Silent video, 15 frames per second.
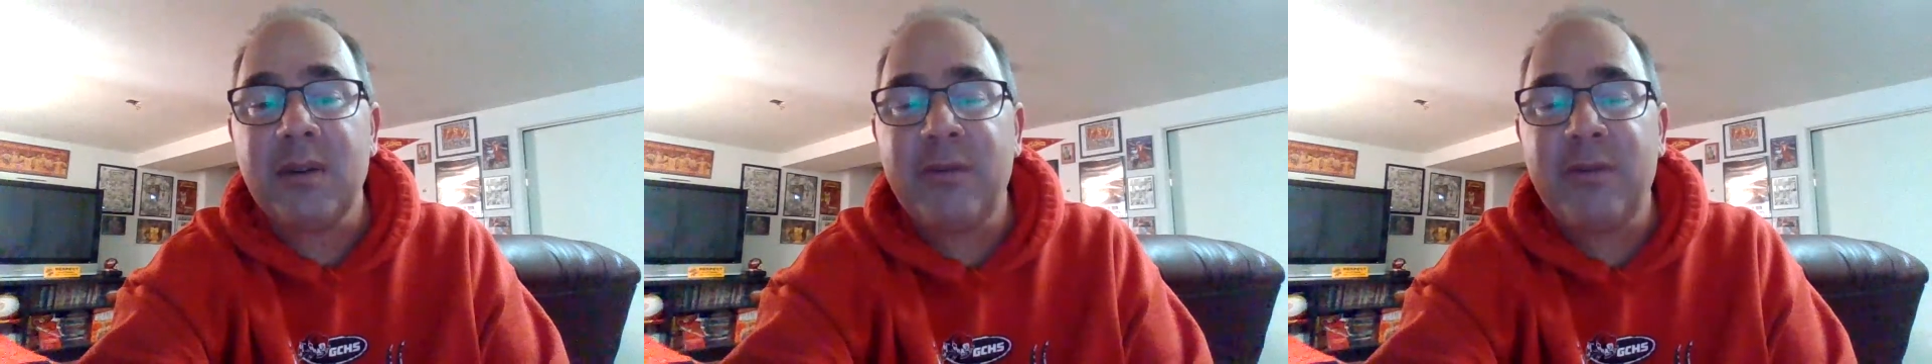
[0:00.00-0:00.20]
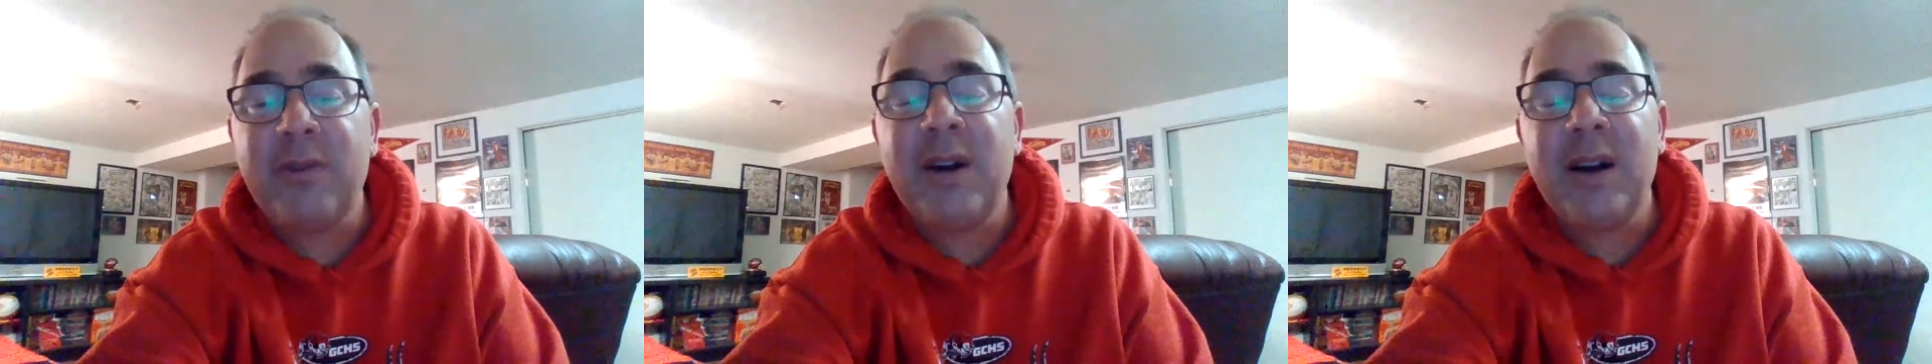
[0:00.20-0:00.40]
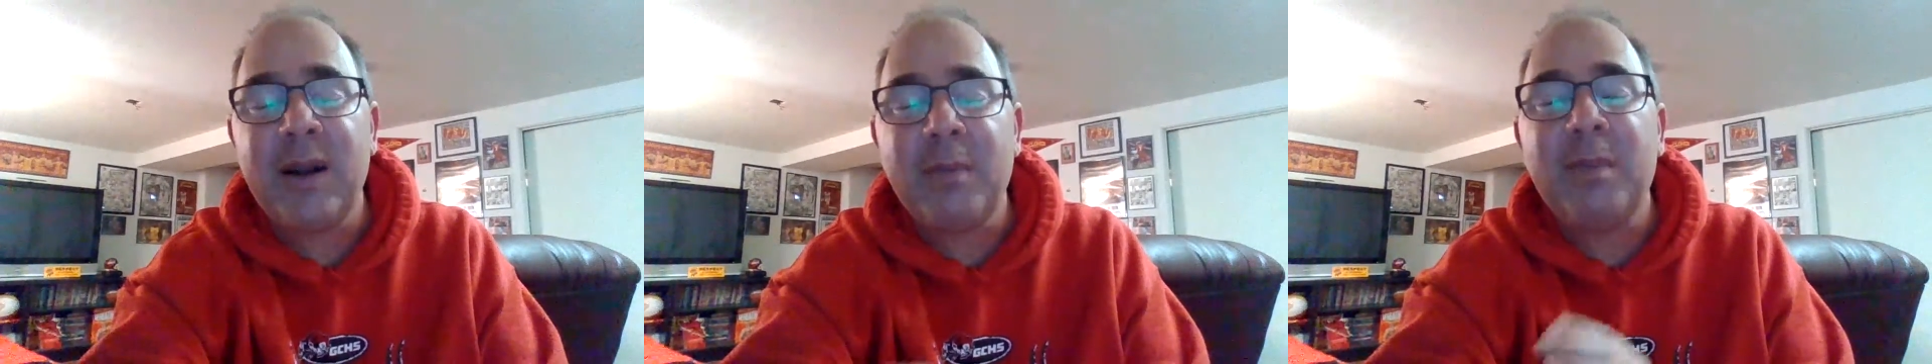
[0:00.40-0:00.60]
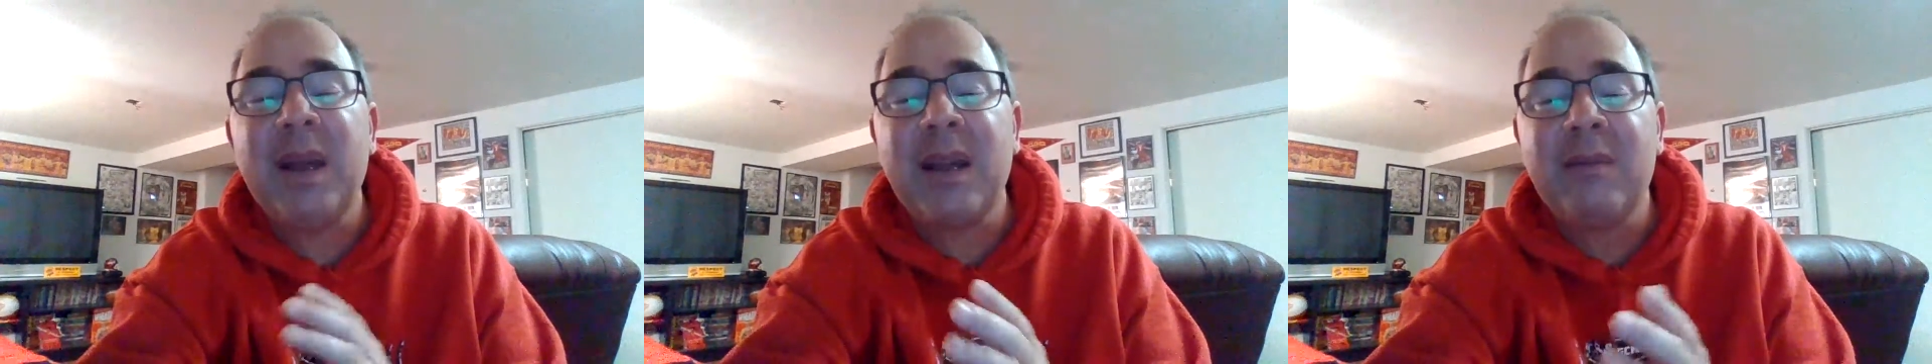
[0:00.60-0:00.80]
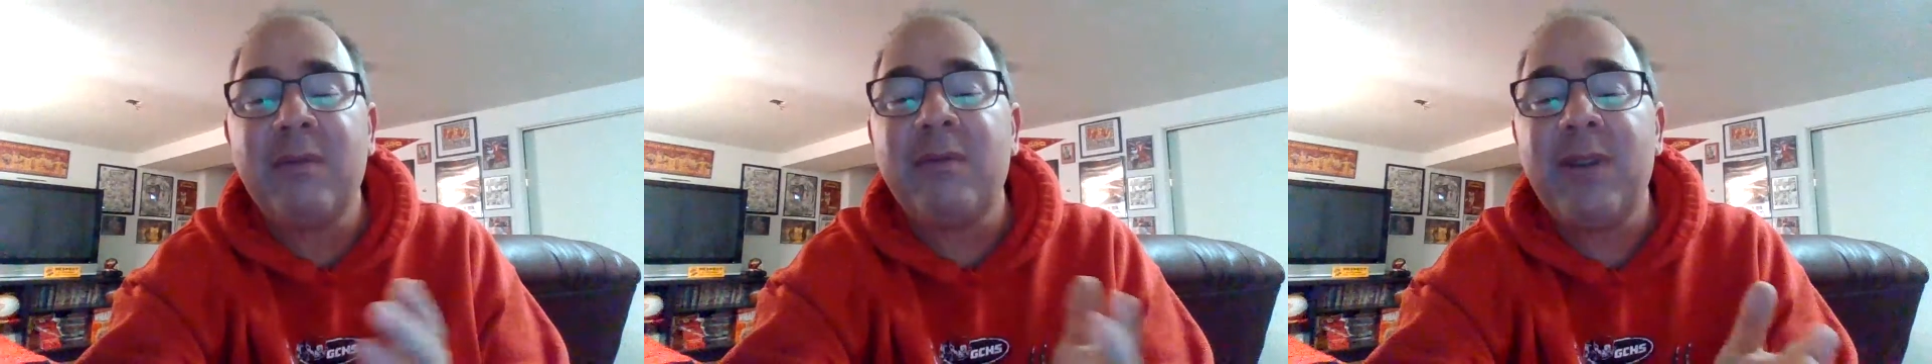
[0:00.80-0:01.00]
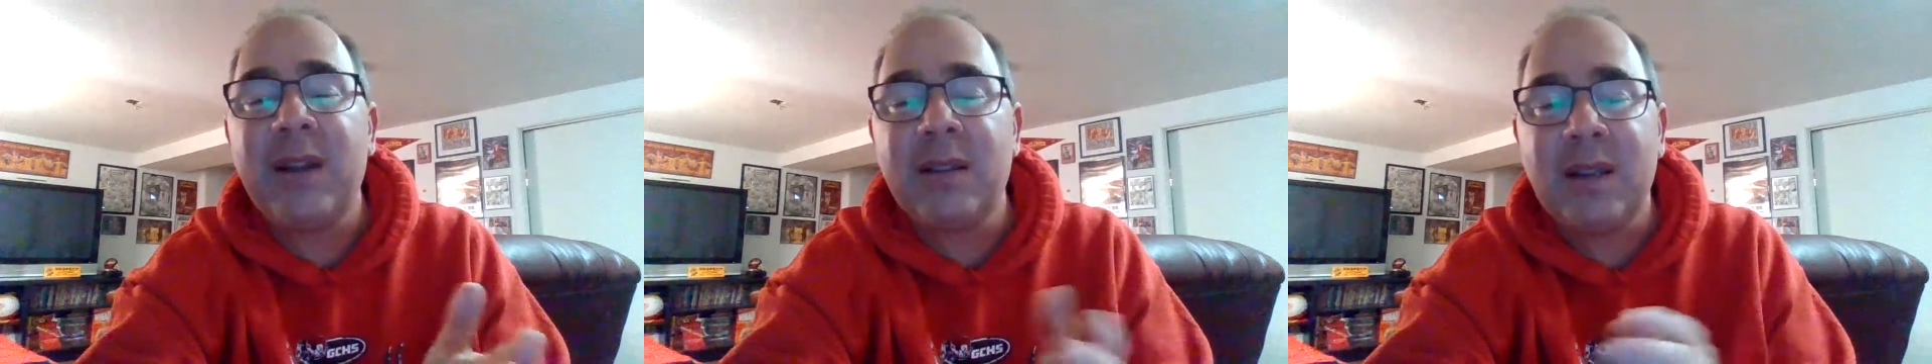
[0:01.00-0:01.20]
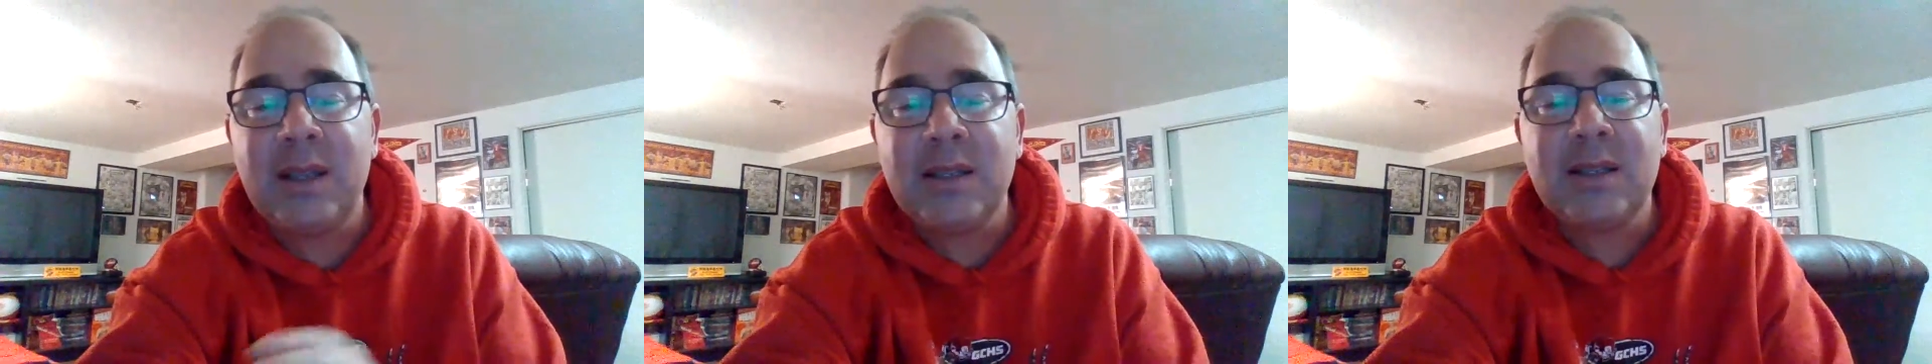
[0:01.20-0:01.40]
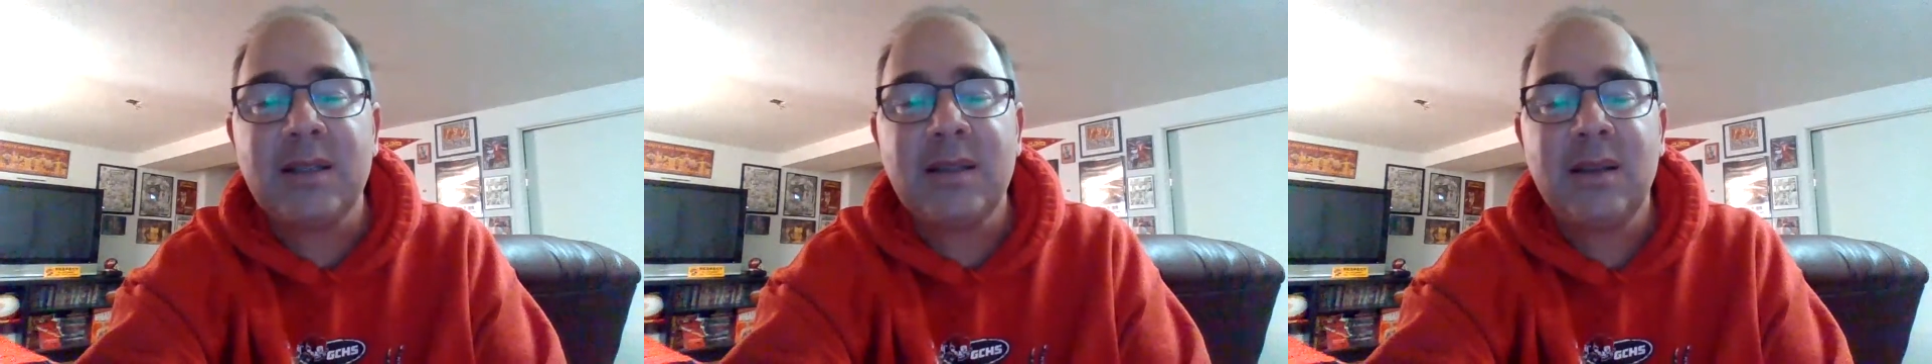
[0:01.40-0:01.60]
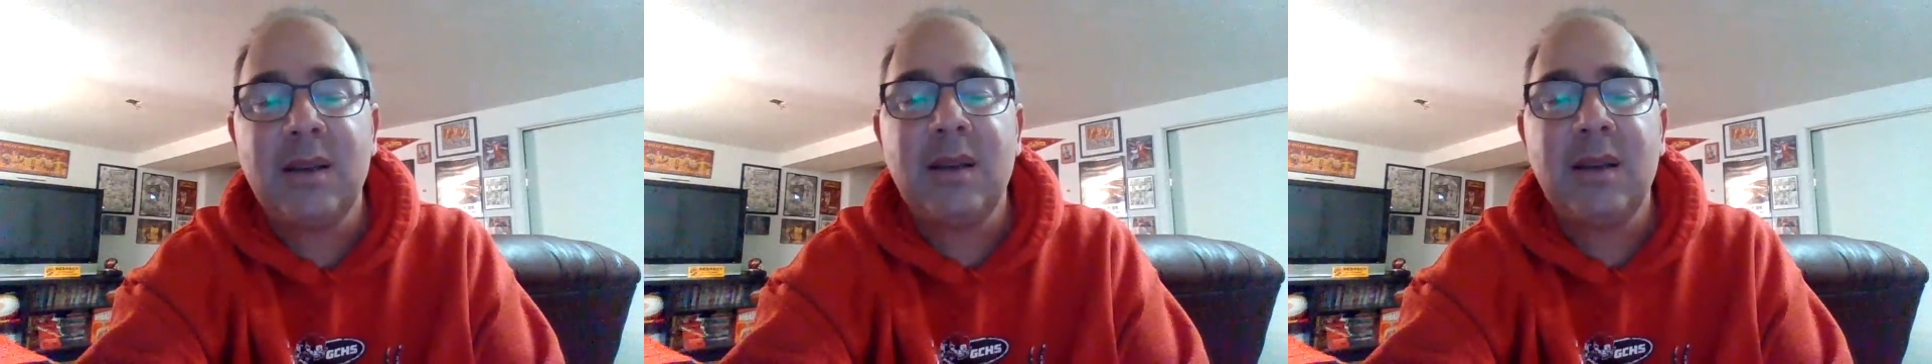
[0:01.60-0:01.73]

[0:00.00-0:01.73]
very big feelings